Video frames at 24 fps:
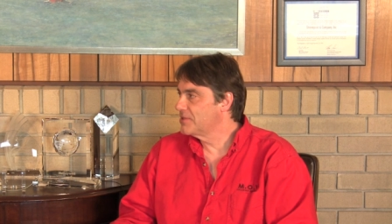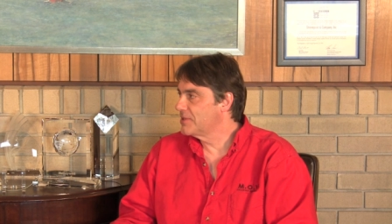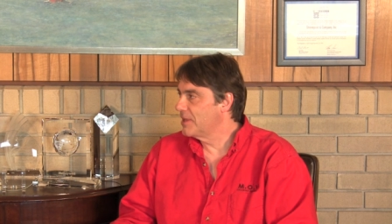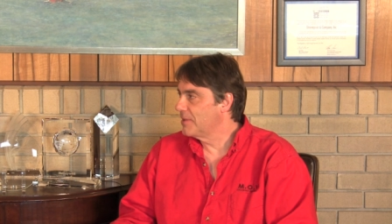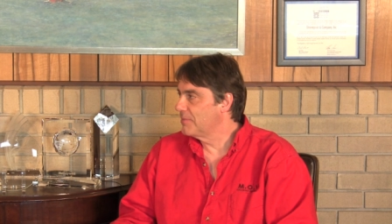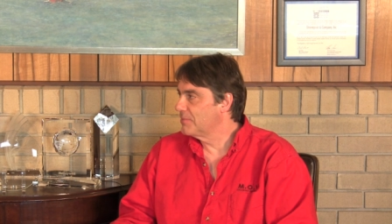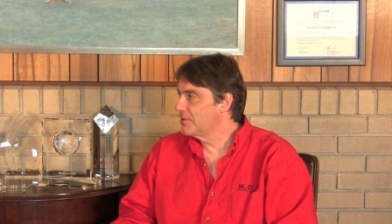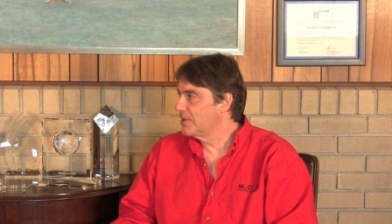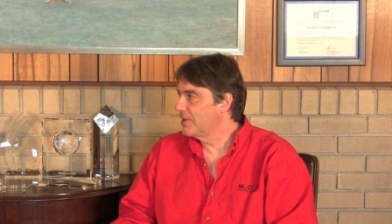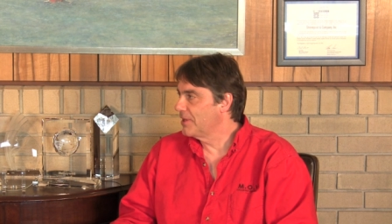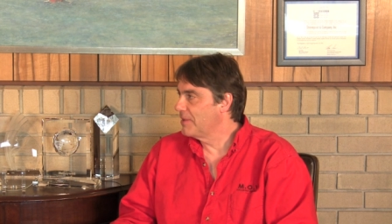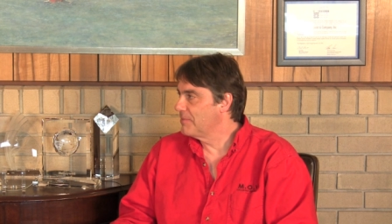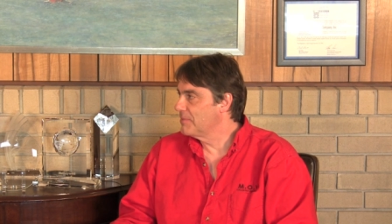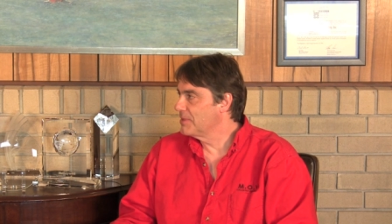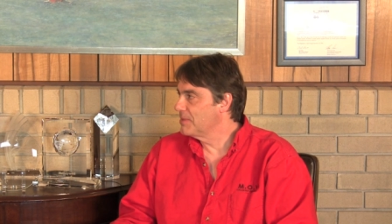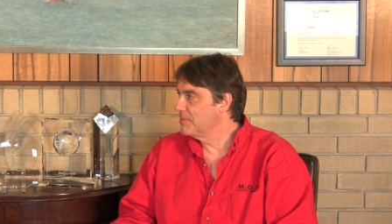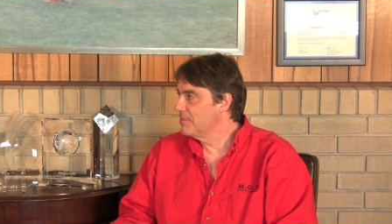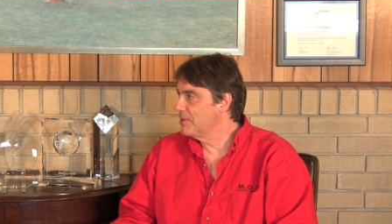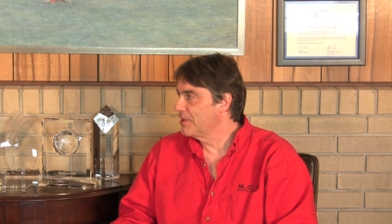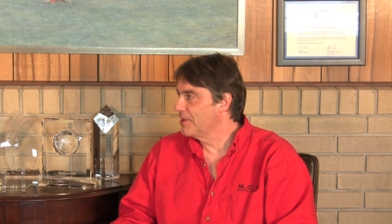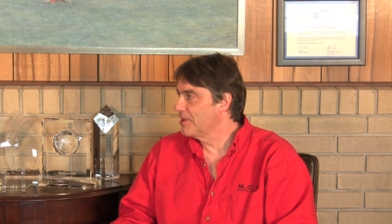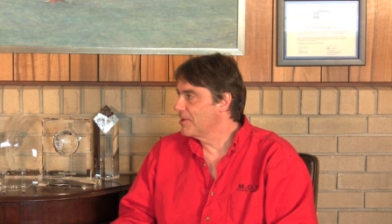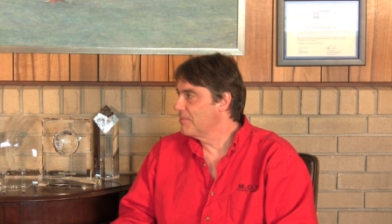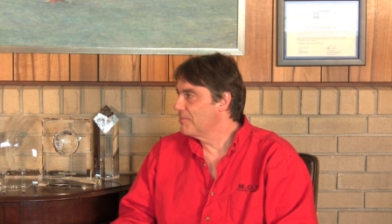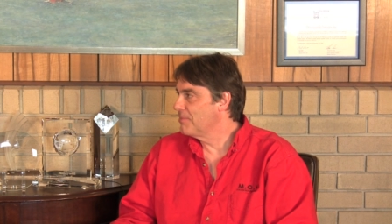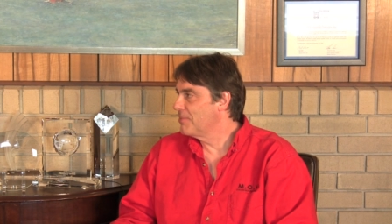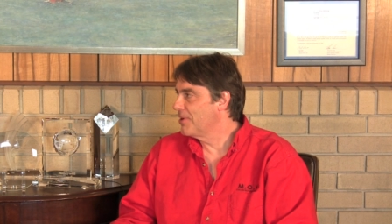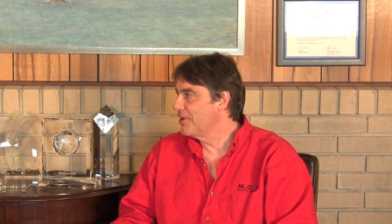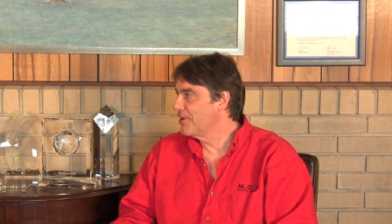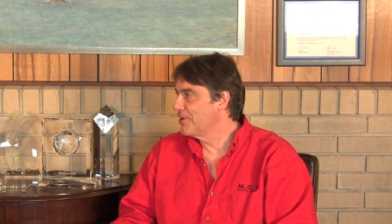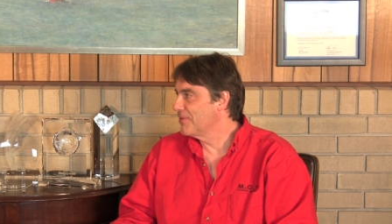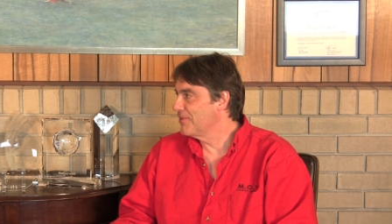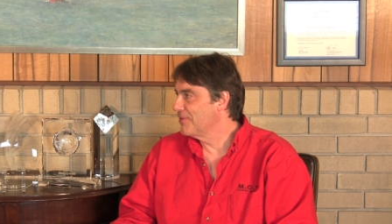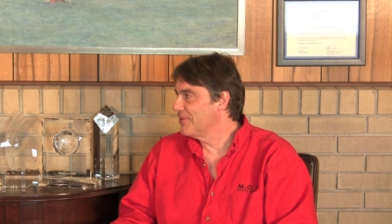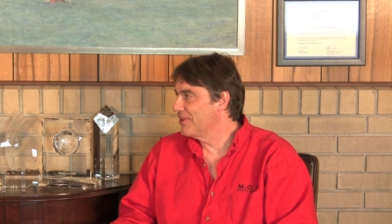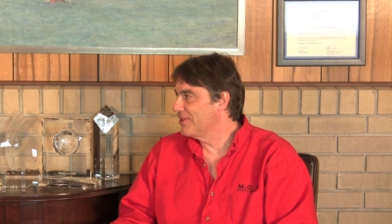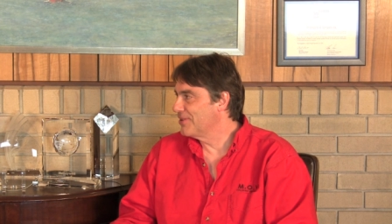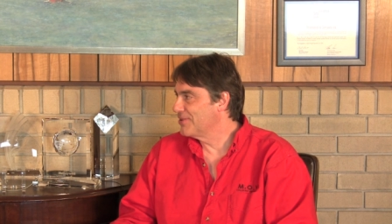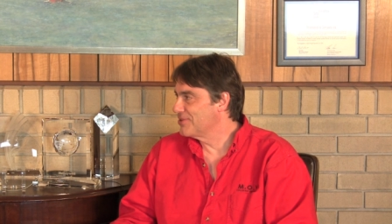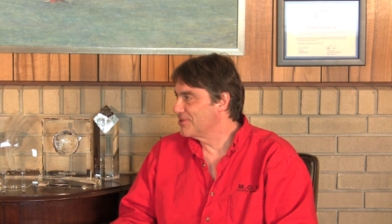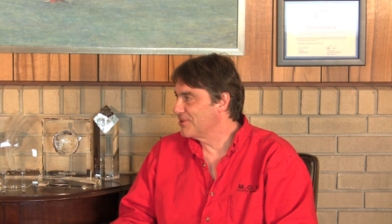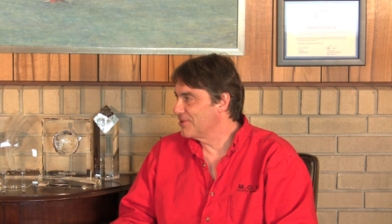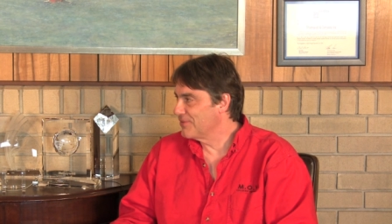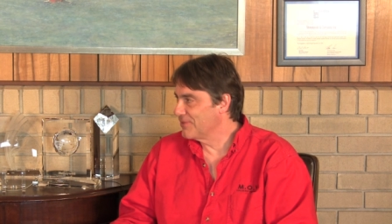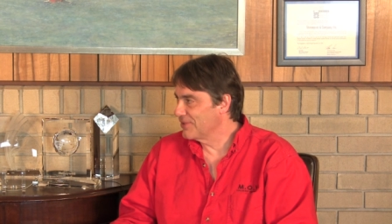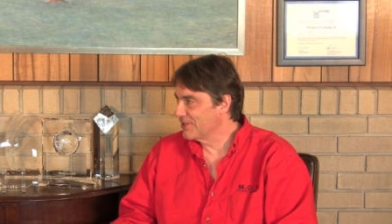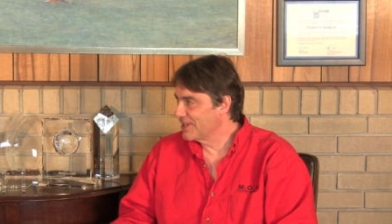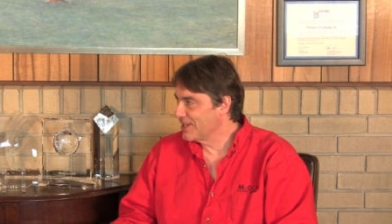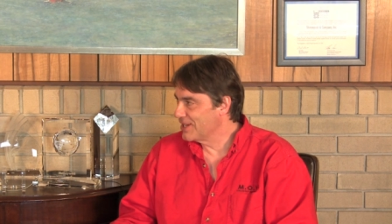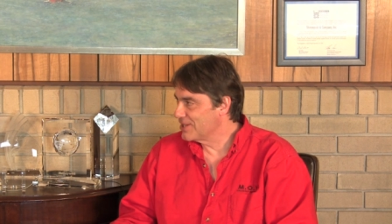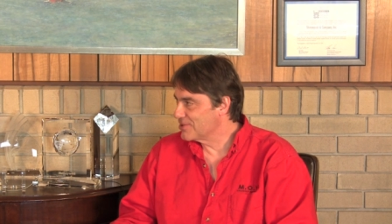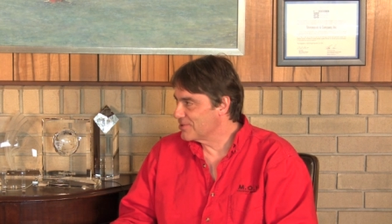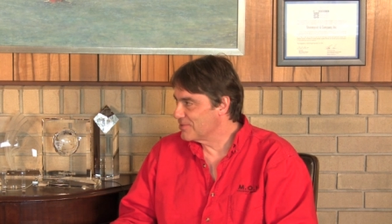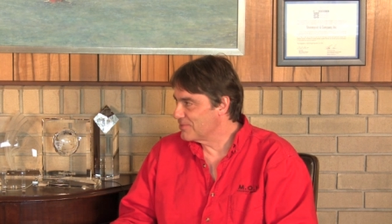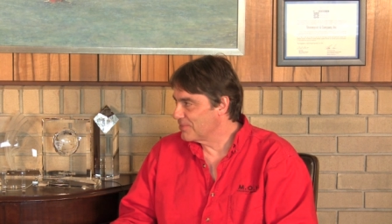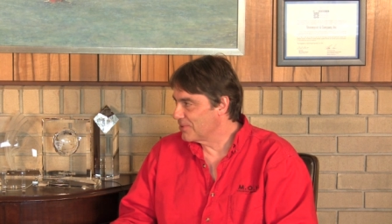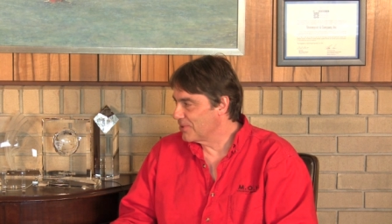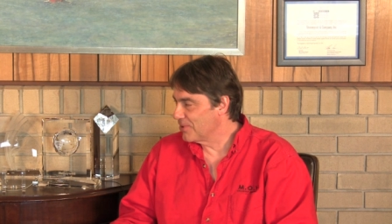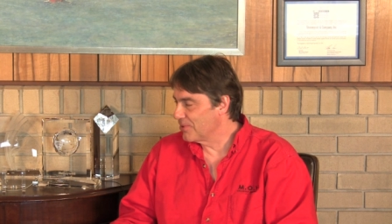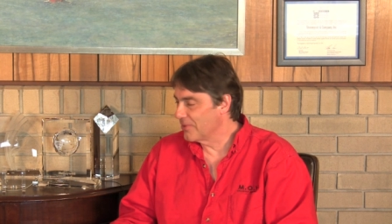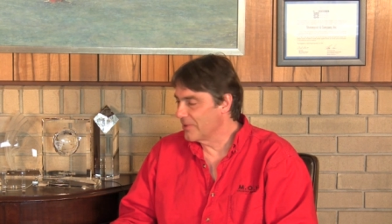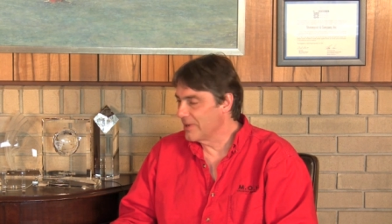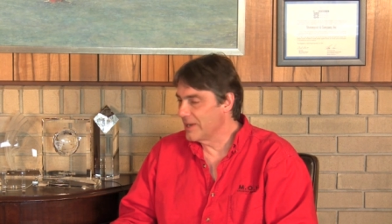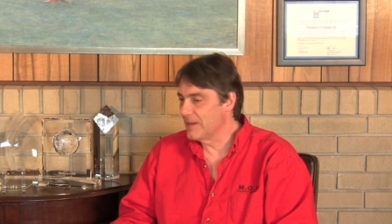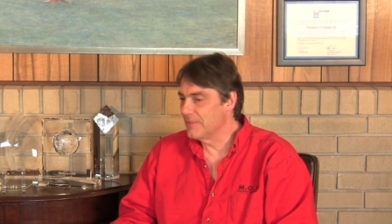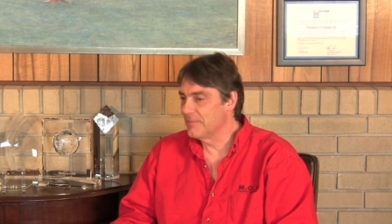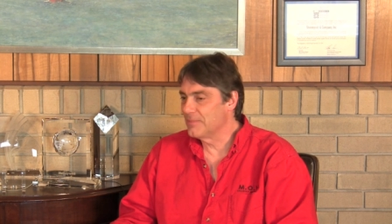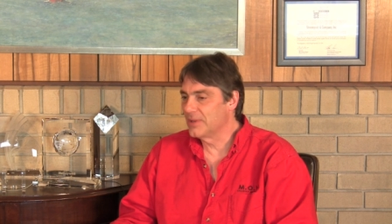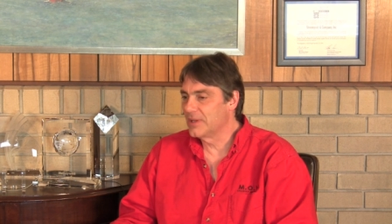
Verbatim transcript: them to let me become part of their certification program.